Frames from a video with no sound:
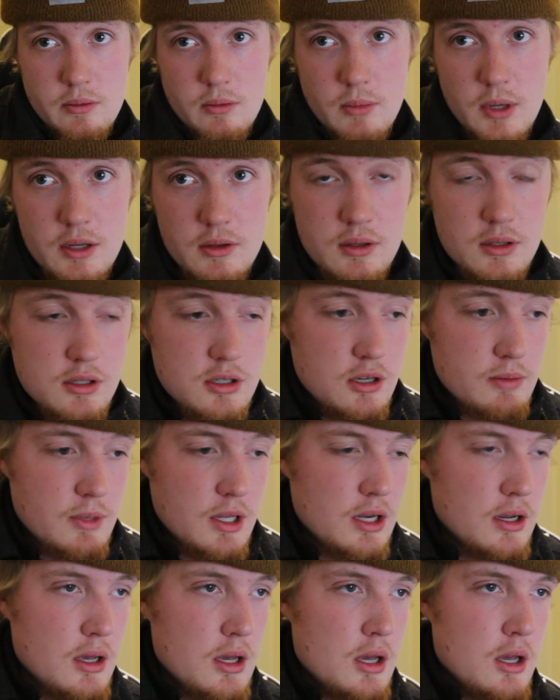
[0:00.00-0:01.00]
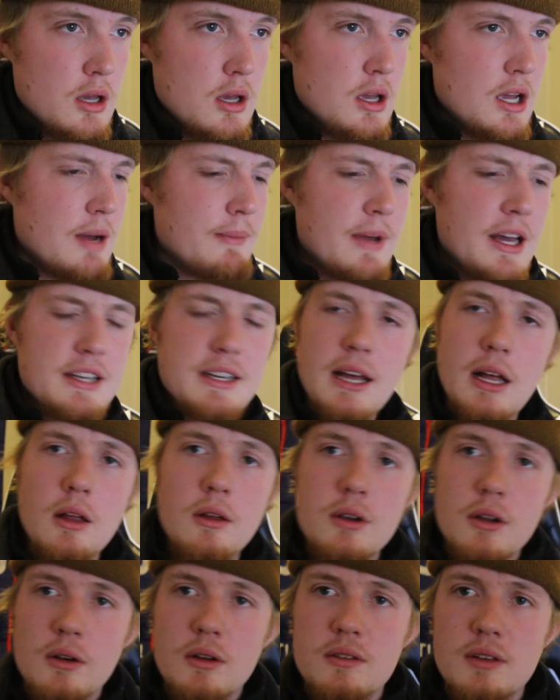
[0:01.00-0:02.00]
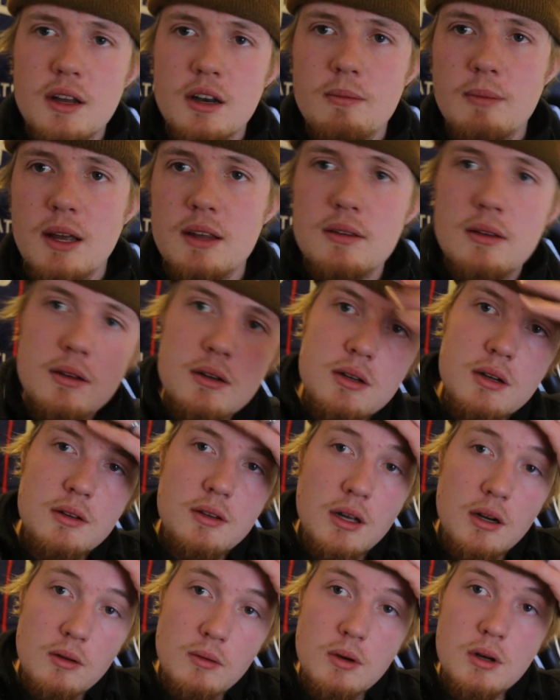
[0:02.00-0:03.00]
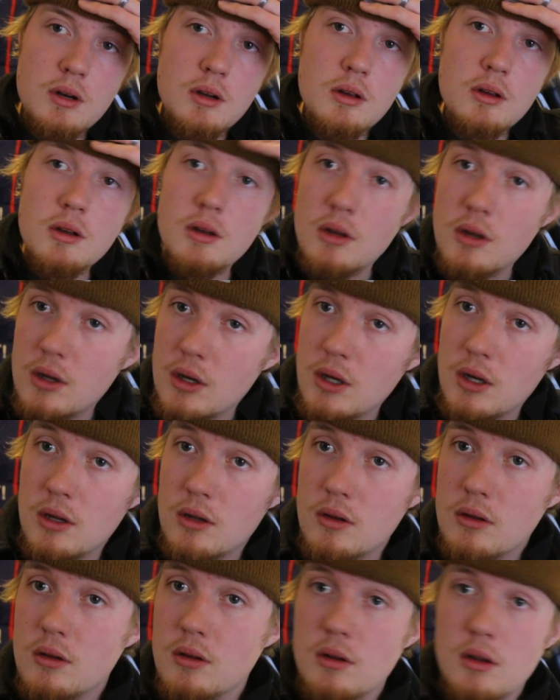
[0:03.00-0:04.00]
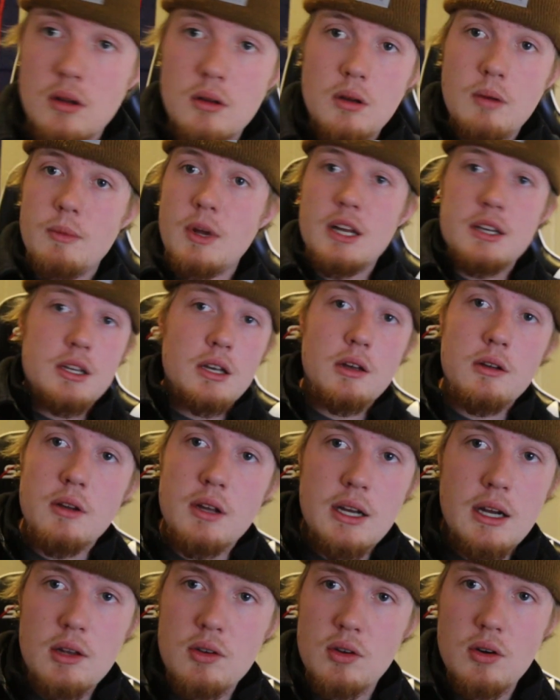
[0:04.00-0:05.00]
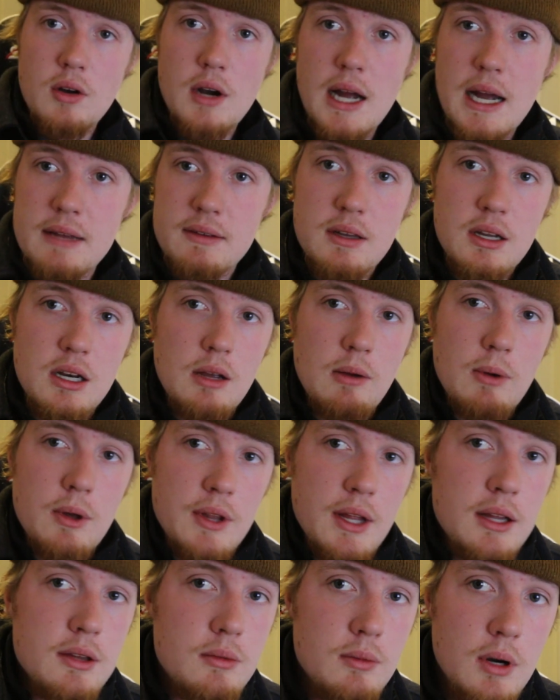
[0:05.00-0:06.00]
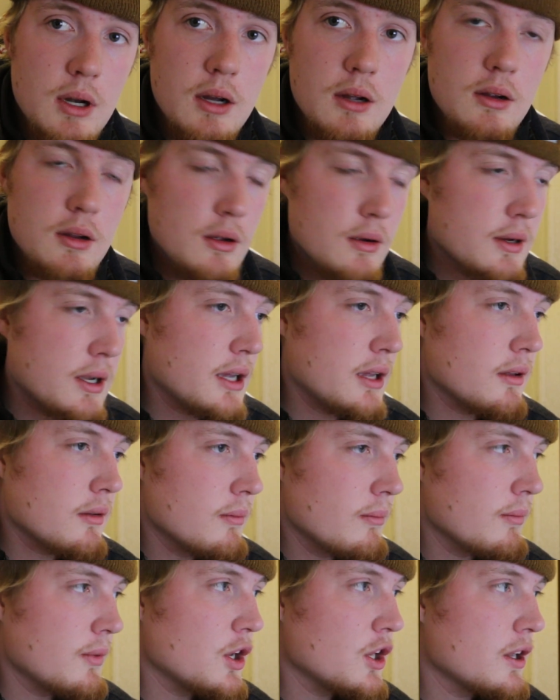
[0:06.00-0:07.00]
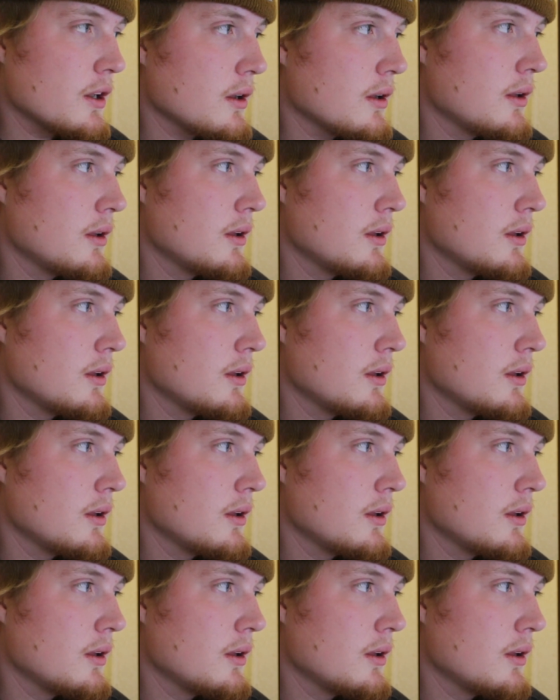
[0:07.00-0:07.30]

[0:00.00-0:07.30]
him a message, I mean, I'm not telling you to send a message, because I'm not telling you guys to harass anyone. That's wrong, okay? But